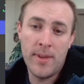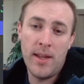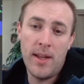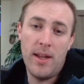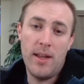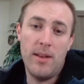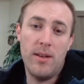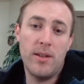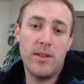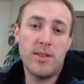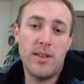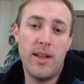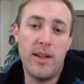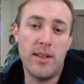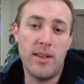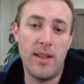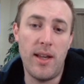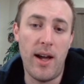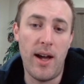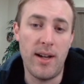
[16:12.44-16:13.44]
It looks
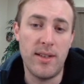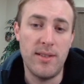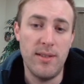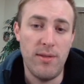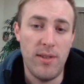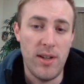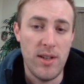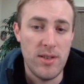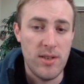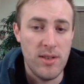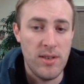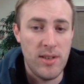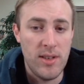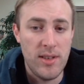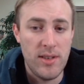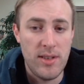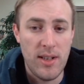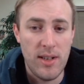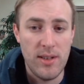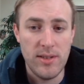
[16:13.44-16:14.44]
like the activation
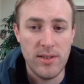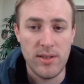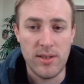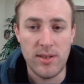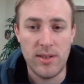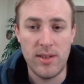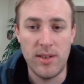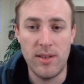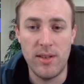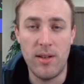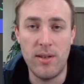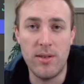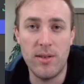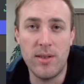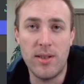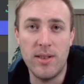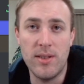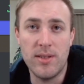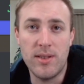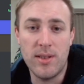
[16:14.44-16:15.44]
details are still under
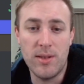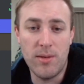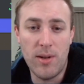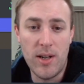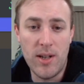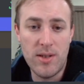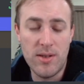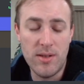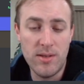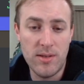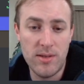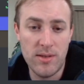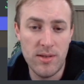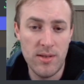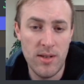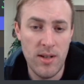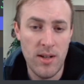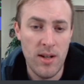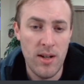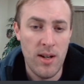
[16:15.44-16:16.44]
considerations.
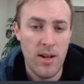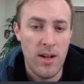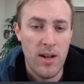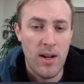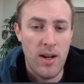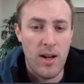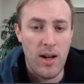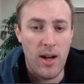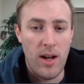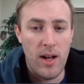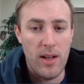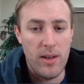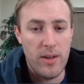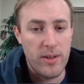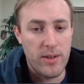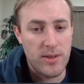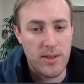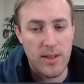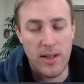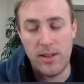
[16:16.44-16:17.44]
It
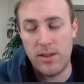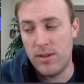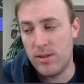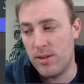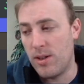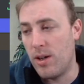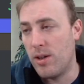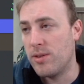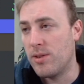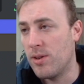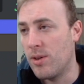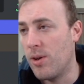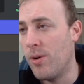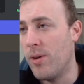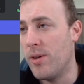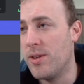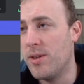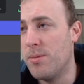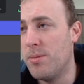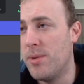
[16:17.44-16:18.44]
looks like there's also
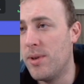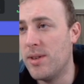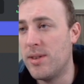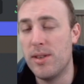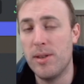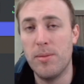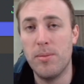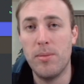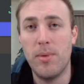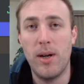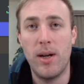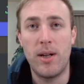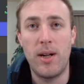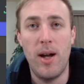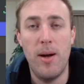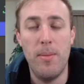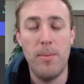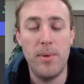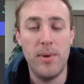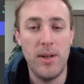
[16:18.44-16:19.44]
going to be some
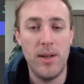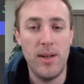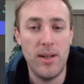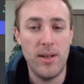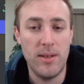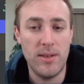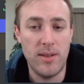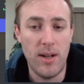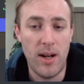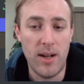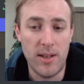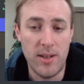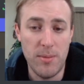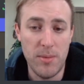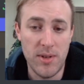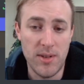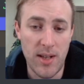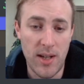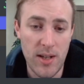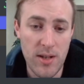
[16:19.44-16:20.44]
accompanying
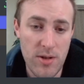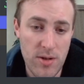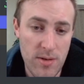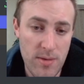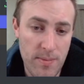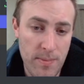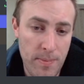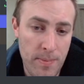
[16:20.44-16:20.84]
documentation.